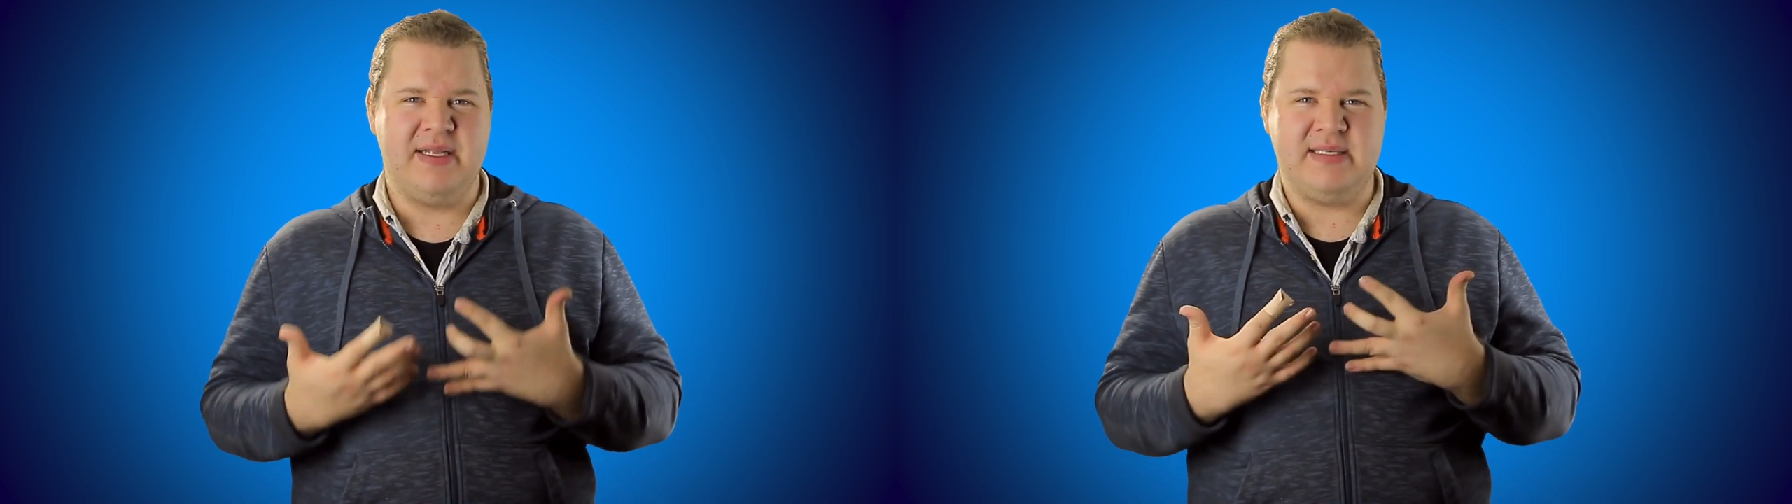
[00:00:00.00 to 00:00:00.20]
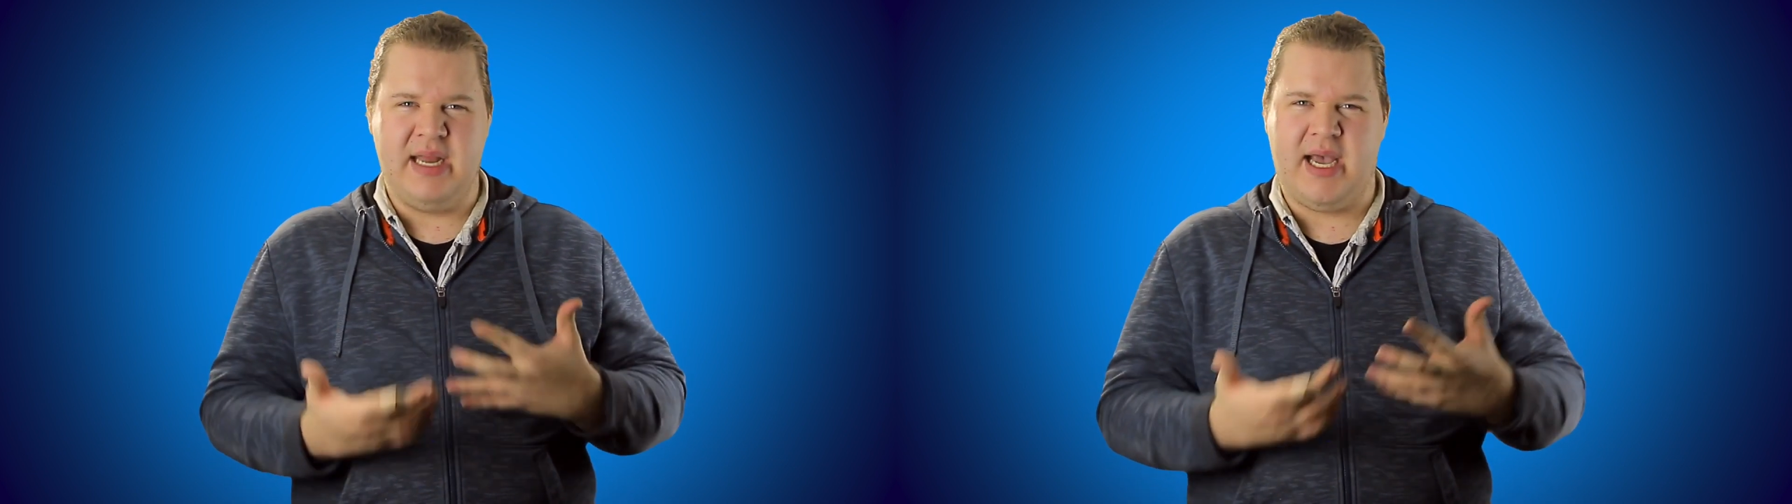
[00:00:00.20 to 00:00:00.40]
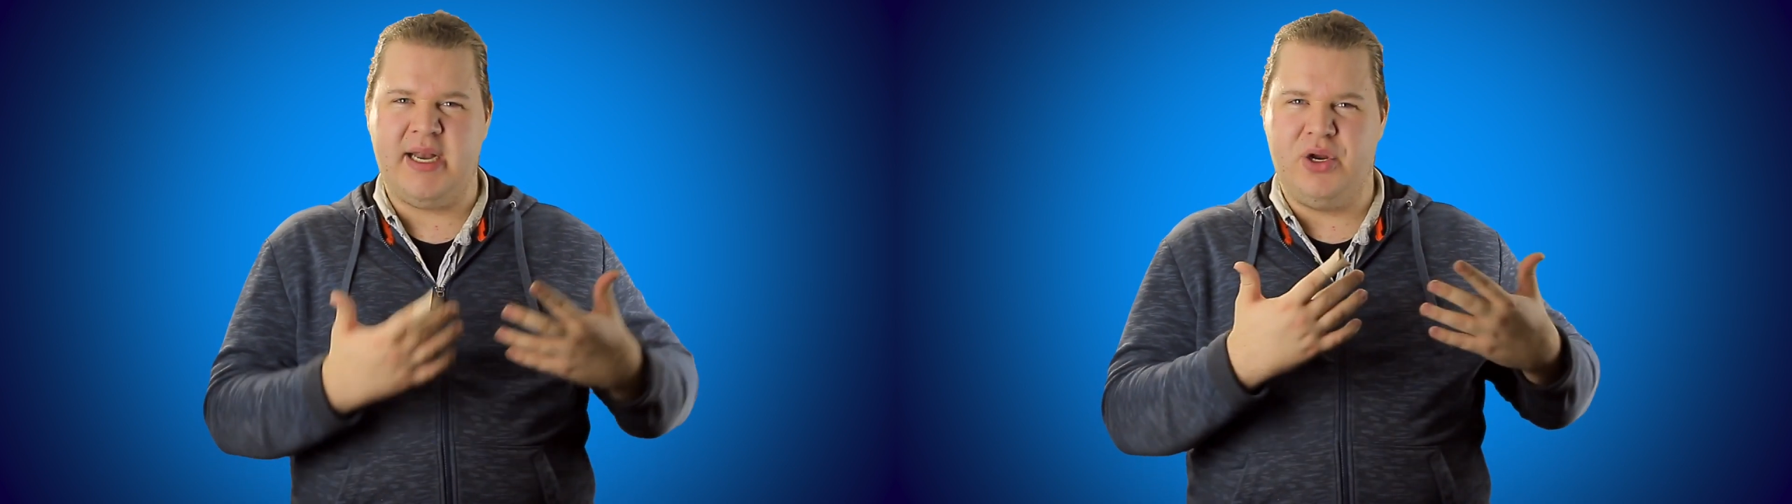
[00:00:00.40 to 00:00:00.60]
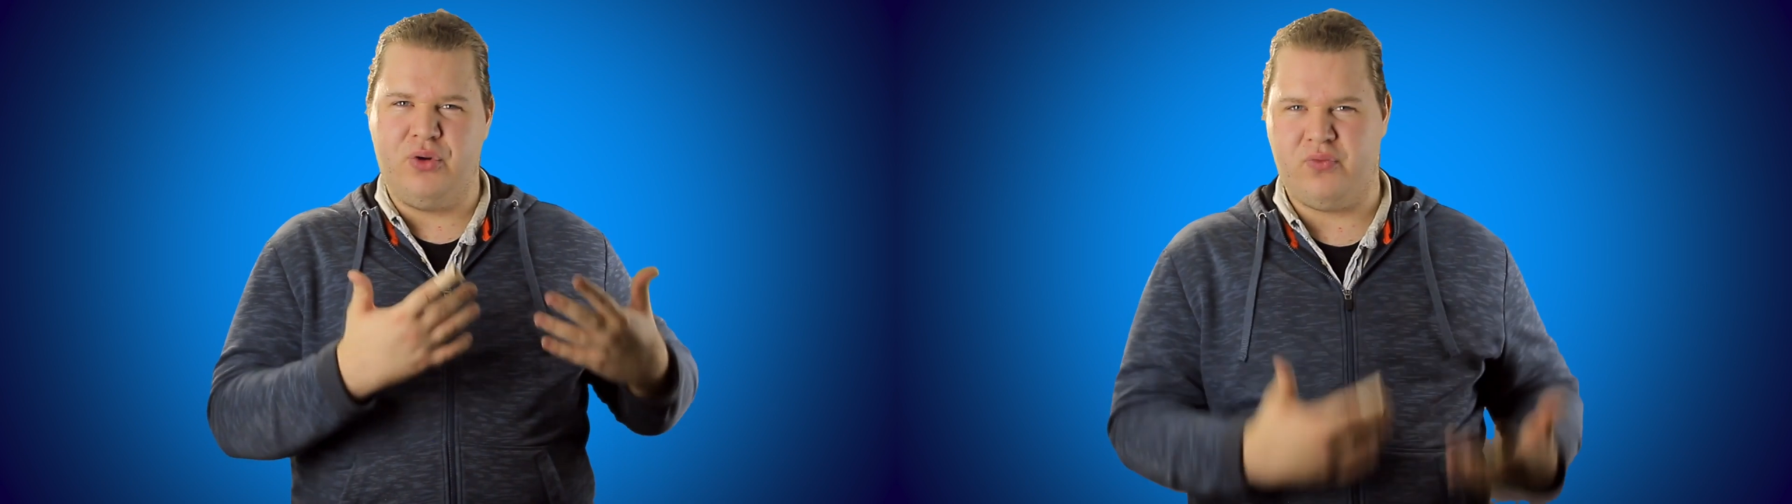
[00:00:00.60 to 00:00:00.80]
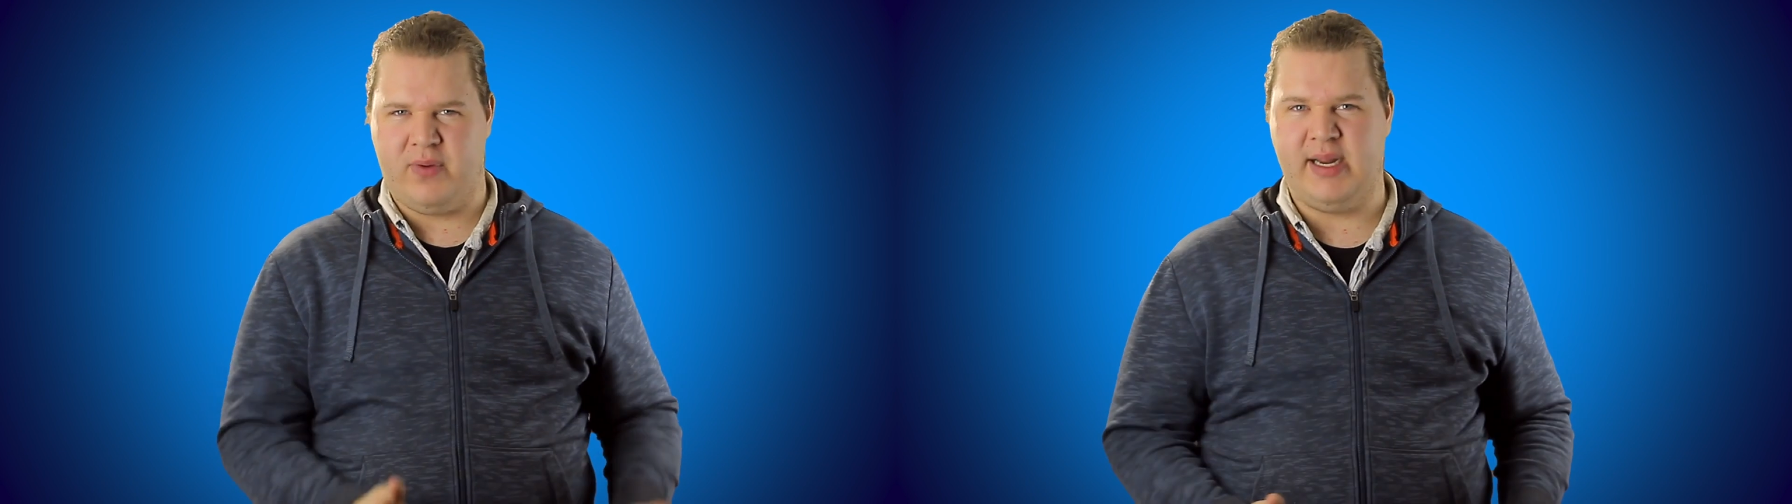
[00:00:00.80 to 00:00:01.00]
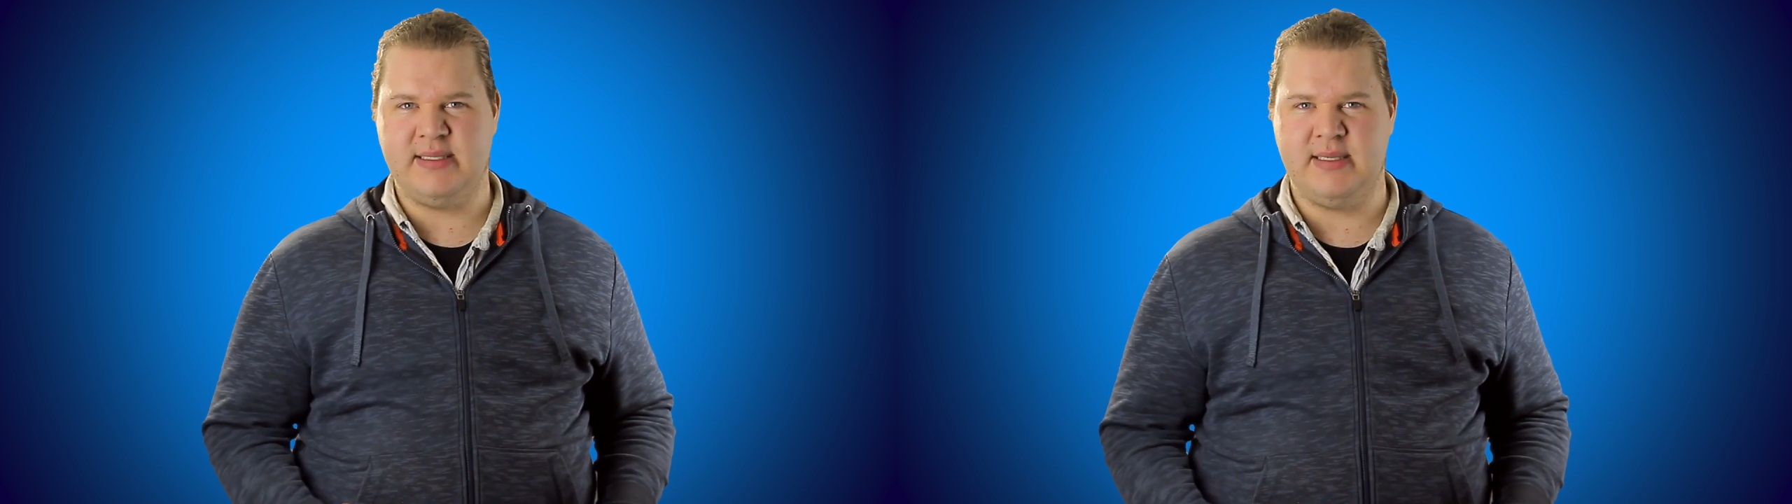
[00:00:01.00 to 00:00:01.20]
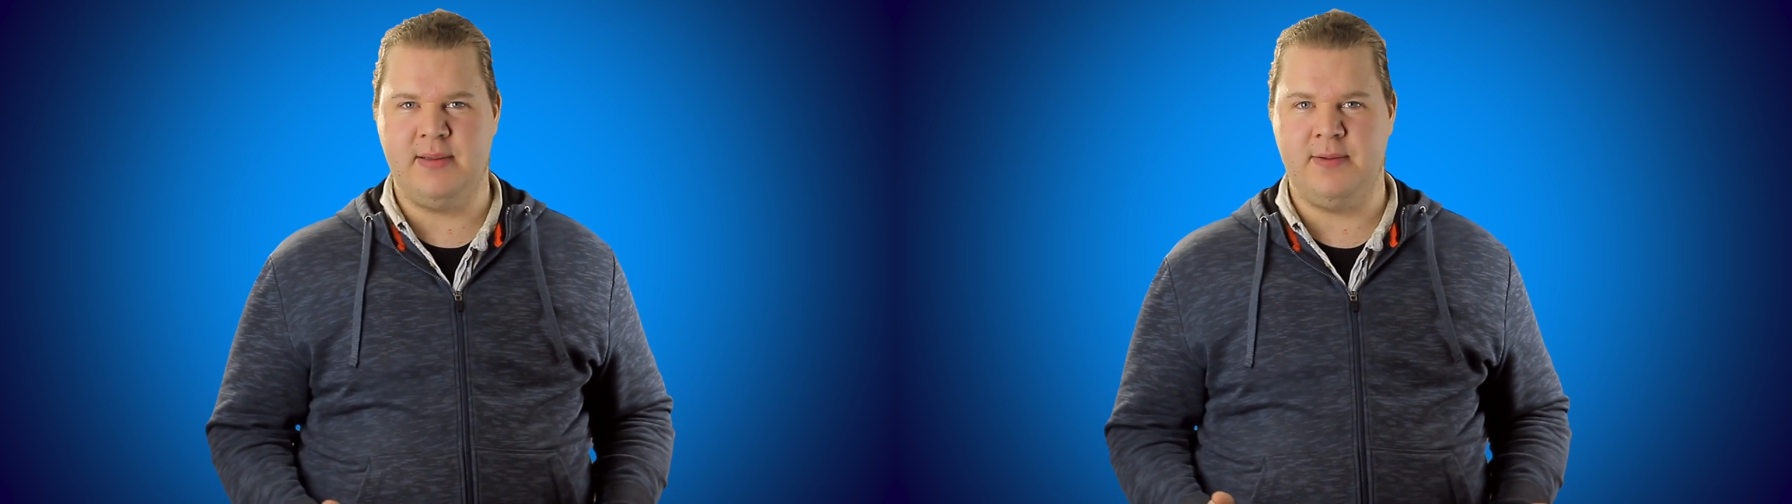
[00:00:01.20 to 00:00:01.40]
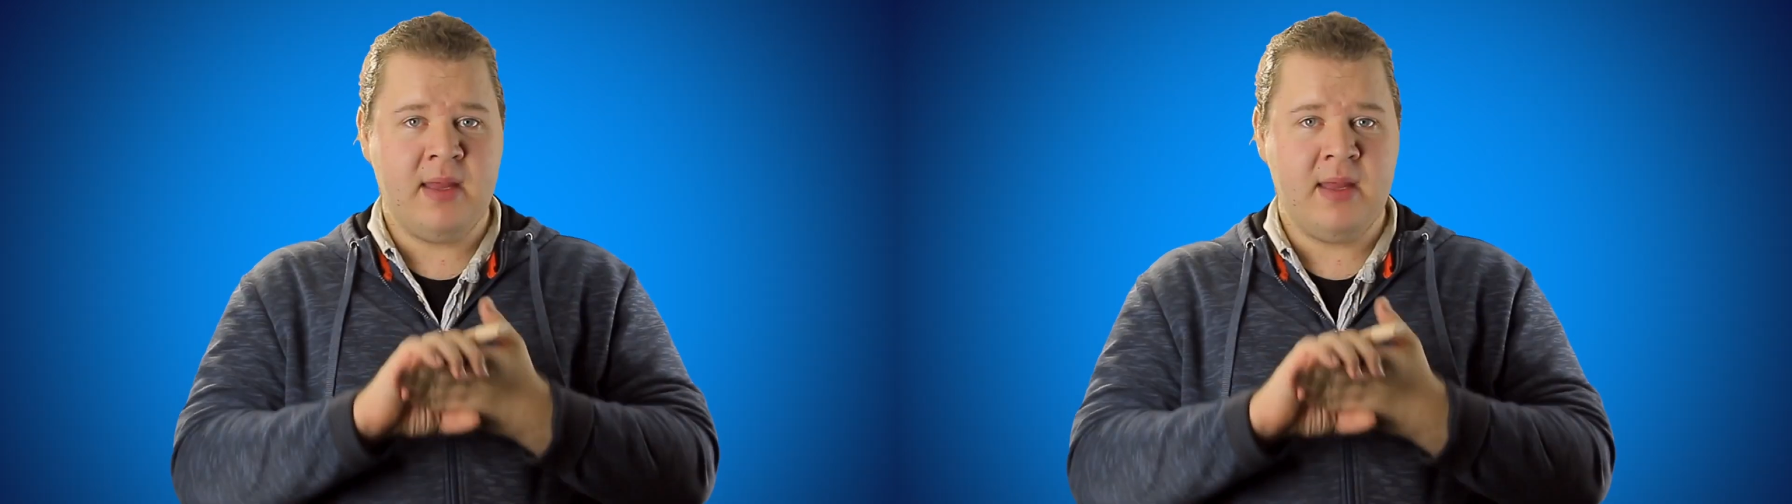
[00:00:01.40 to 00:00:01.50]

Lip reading: is not great.